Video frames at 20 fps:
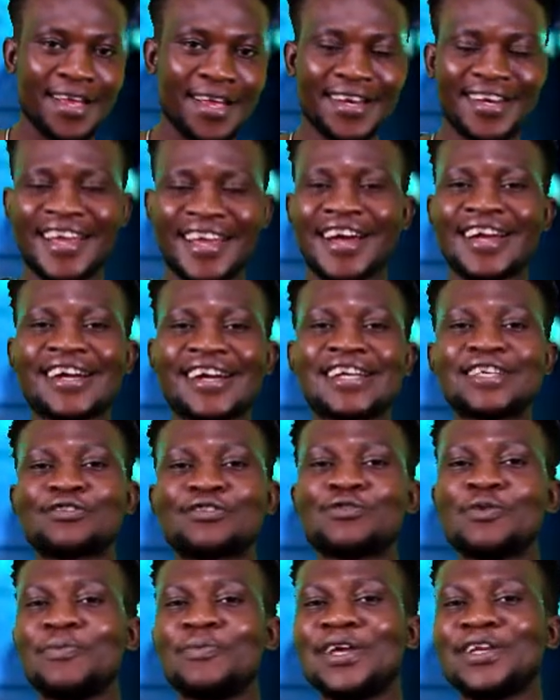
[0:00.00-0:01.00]
They arrest
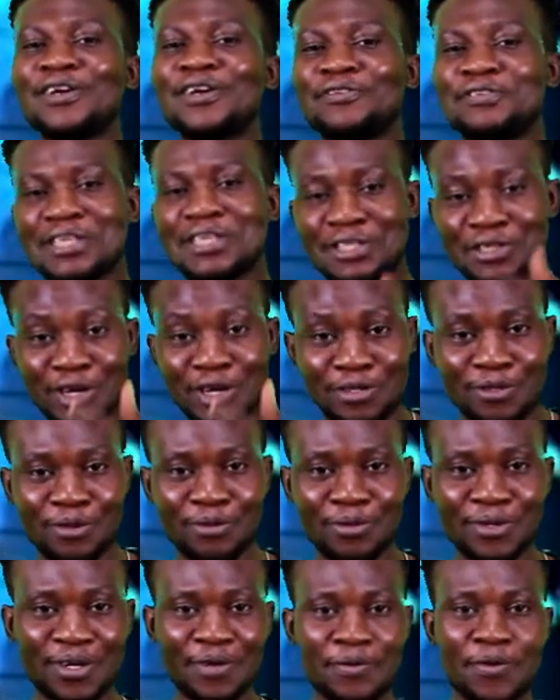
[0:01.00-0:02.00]
so many of the joint
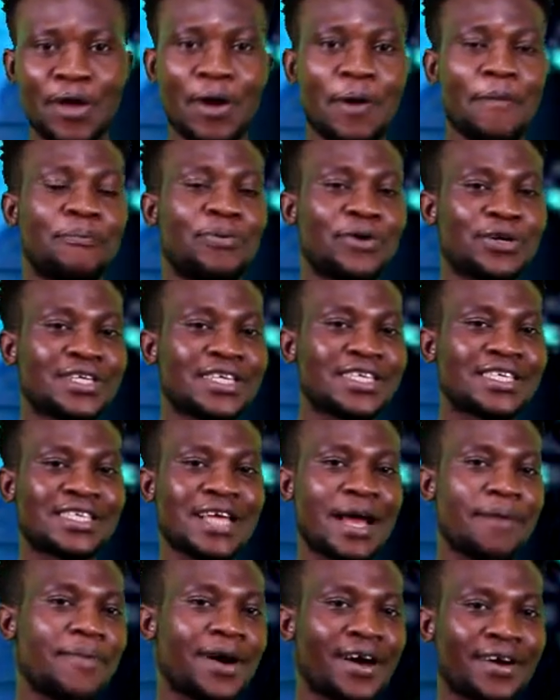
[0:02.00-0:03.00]
SOWORE. But this
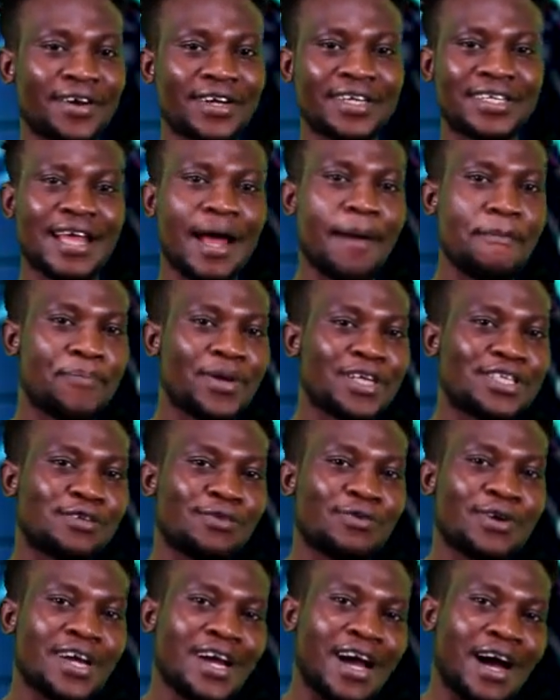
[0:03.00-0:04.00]
time around, that
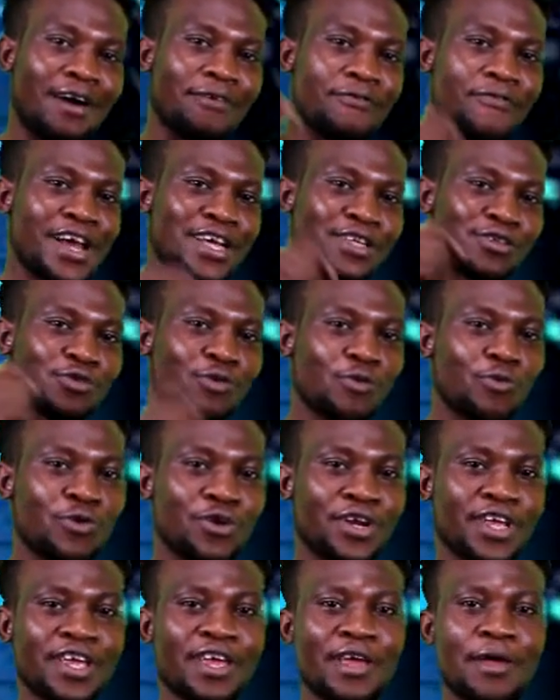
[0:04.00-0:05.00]
person when advise
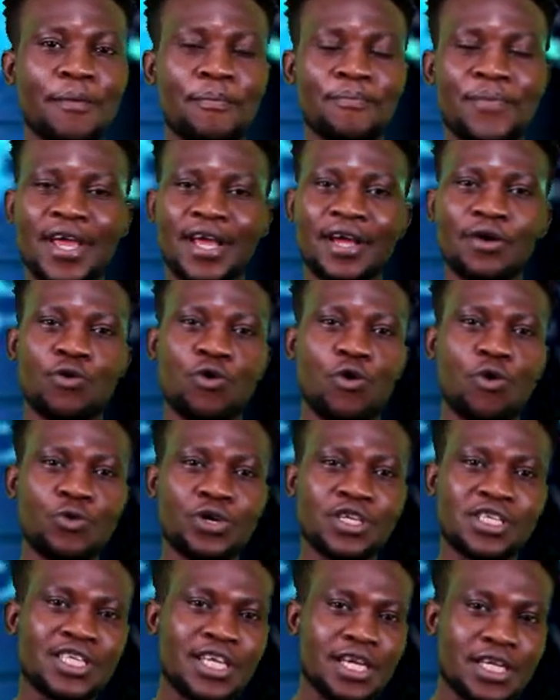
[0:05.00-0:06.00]
SOWORE may go
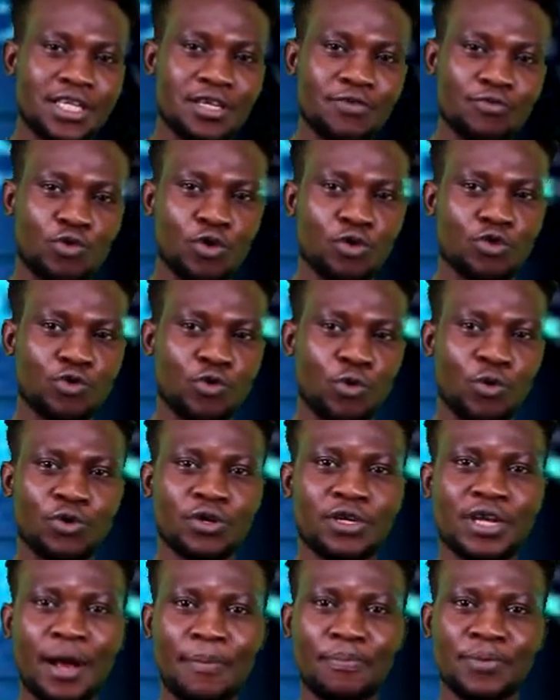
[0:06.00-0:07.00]
with native
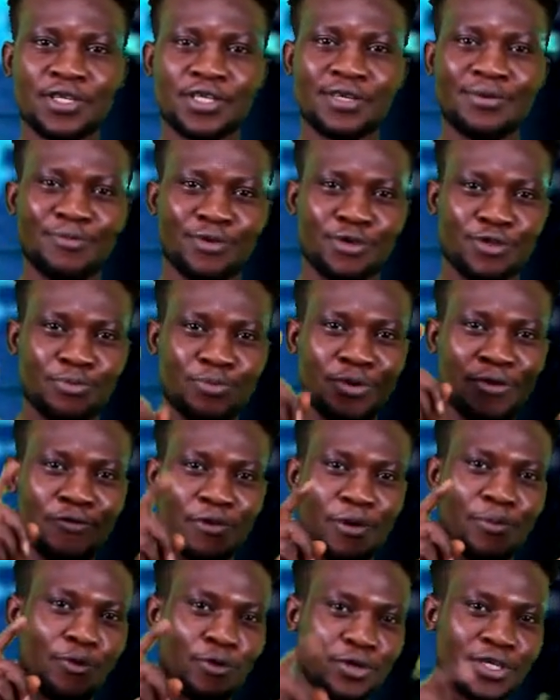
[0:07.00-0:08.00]
daughter. That person must be
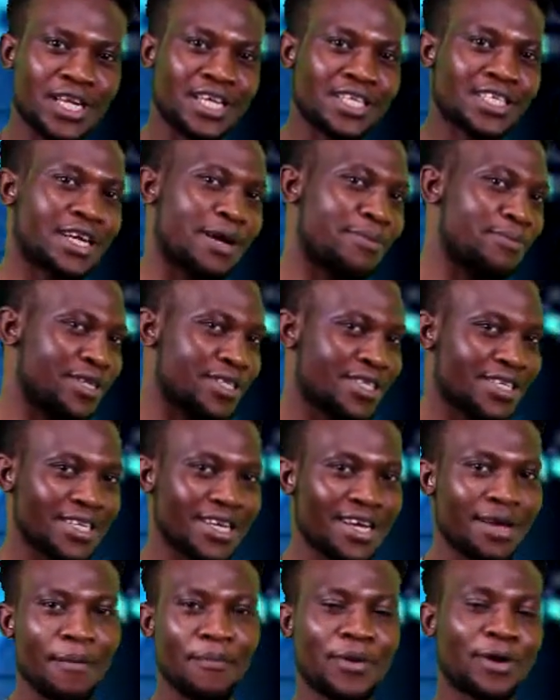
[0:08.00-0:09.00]
from Old Testament.
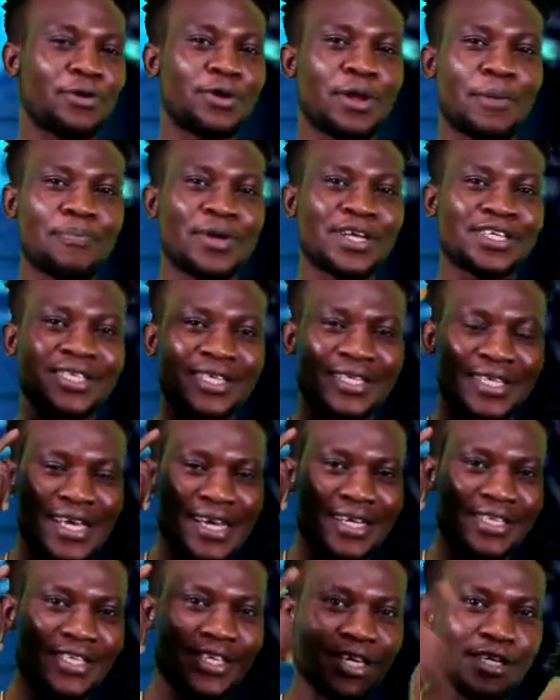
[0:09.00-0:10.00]
Because the person
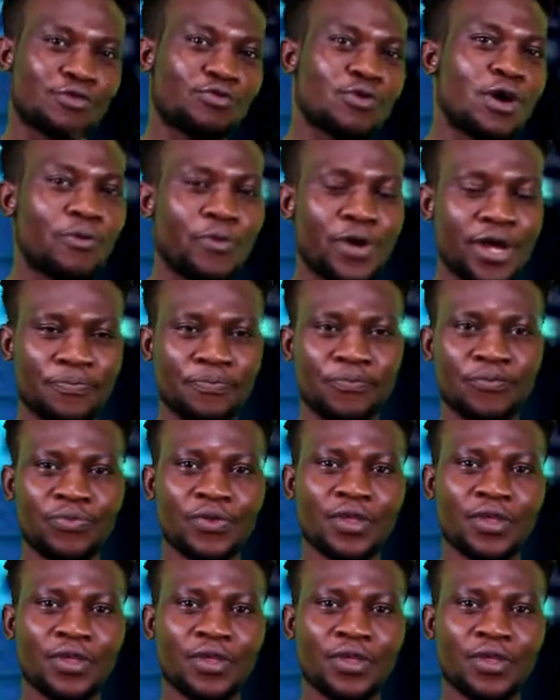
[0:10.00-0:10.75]
gets sense where we.